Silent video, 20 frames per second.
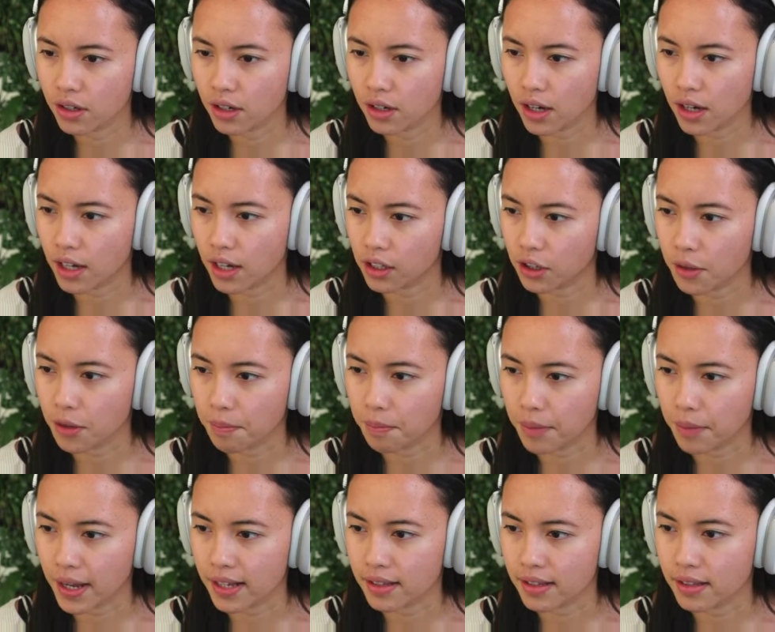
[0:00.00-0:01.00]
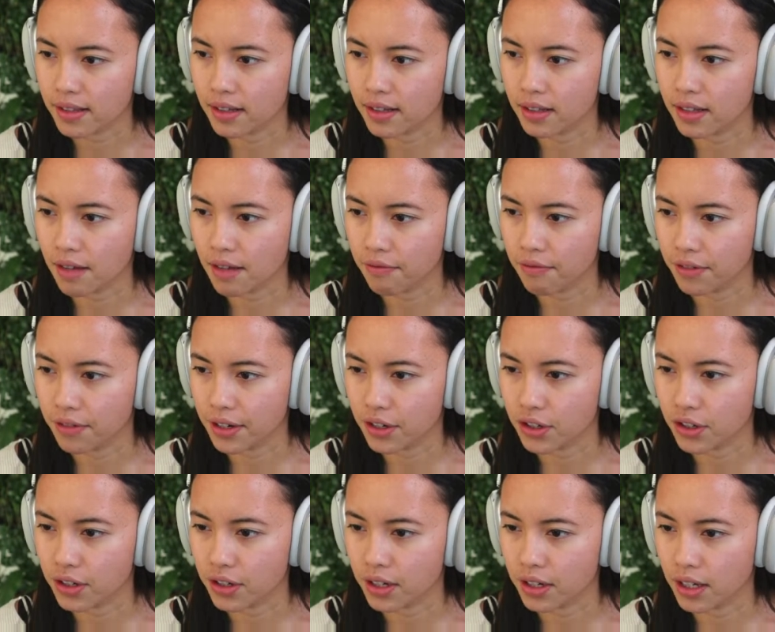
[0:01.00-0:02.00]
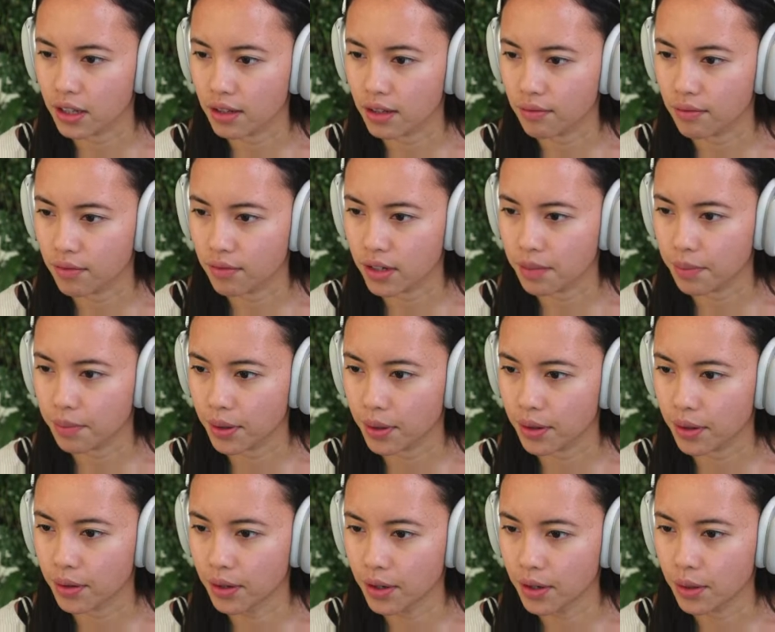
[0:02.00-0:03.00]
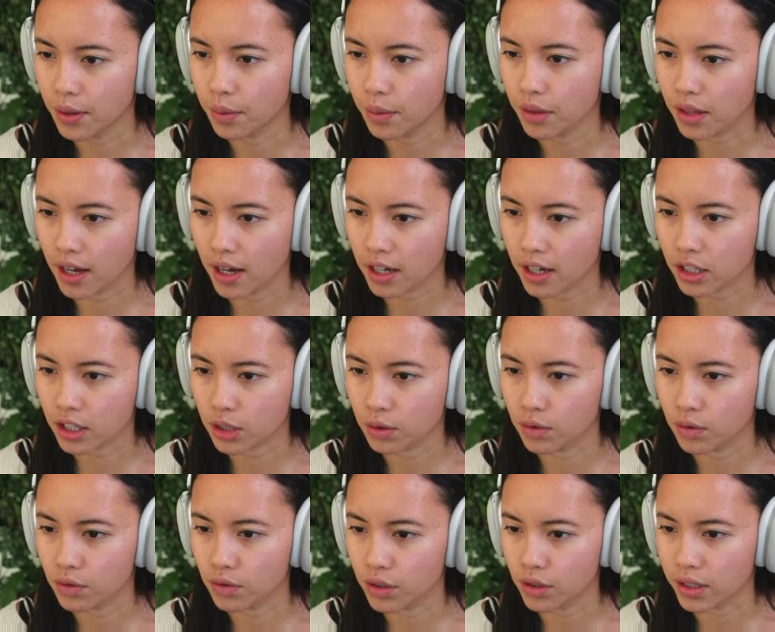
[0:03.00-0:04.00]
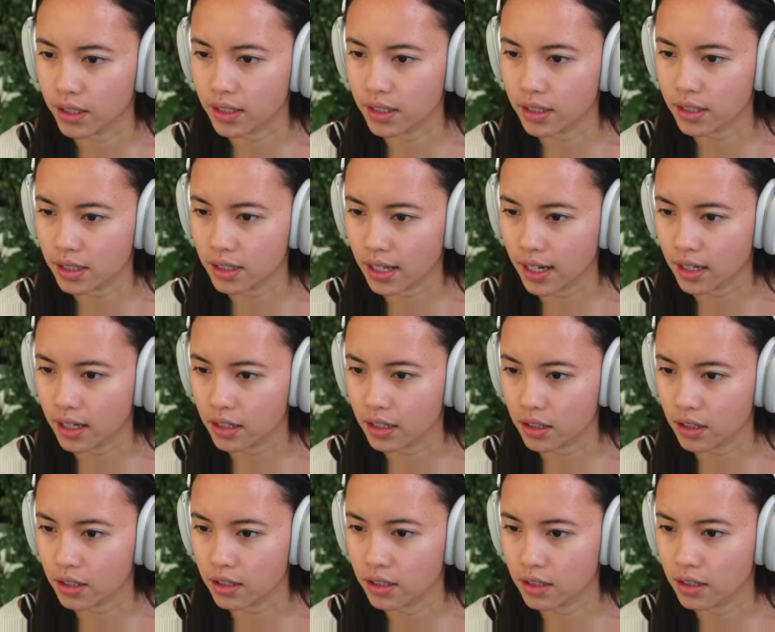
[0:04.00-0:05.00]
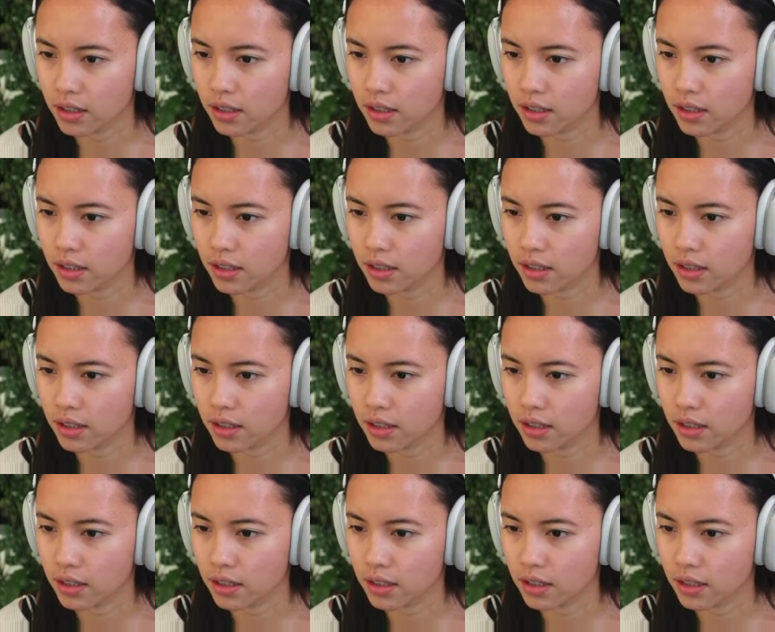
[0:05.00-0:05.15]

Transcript: and compares the definition in the repo with the actual running state.